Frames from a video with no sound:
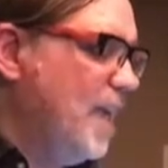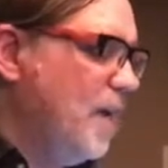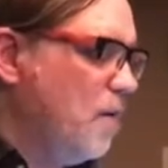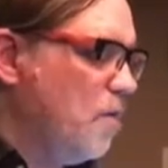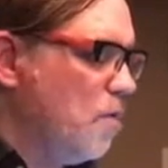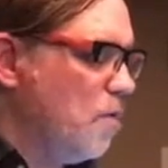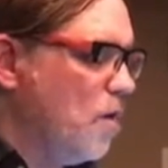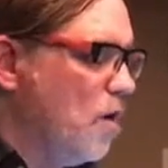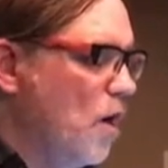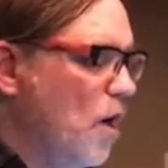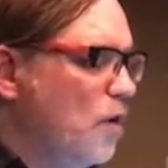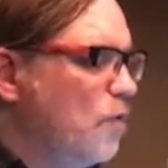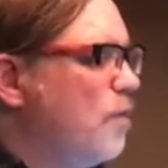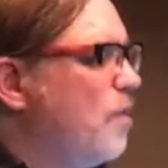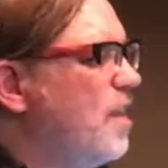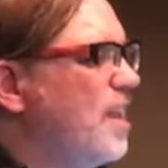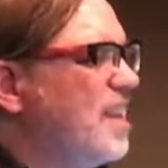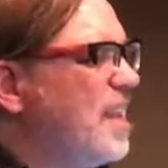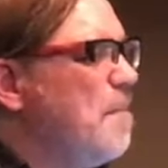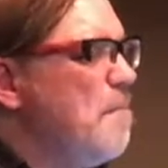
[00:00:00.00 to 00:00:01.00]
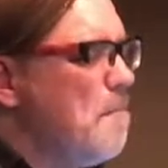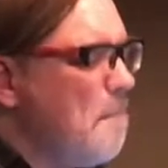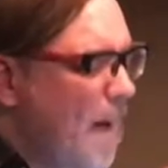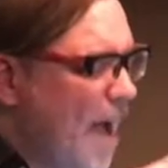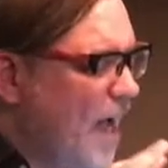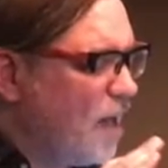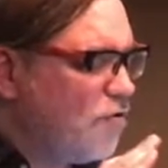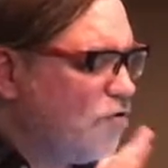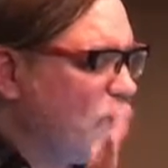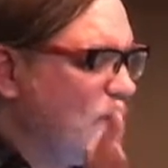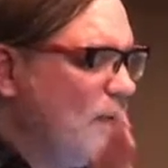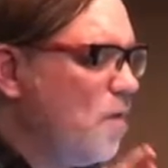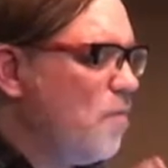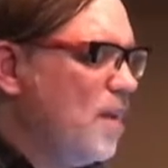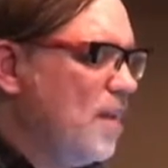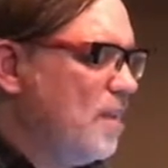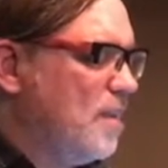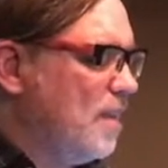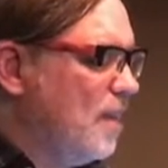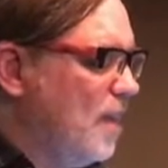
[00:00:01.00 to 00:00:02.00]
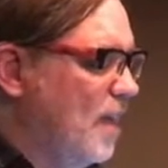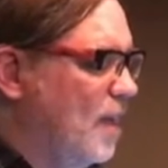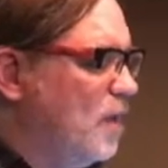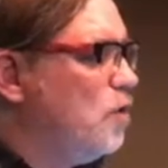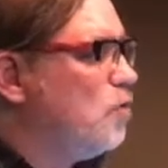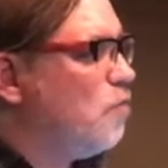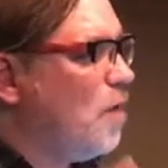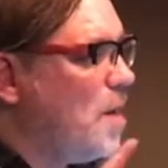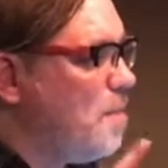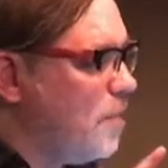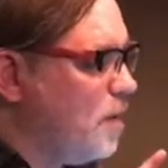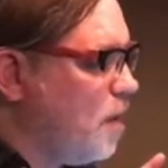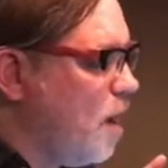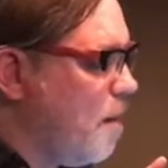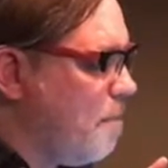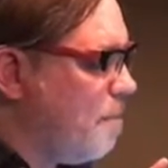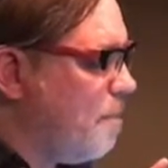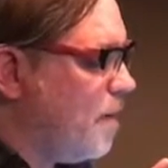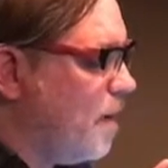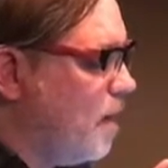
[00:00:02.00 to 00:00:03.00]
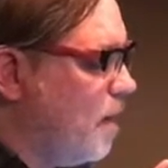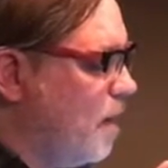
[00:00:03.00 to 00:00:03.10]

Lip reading: here to this imaginary city dreamt up.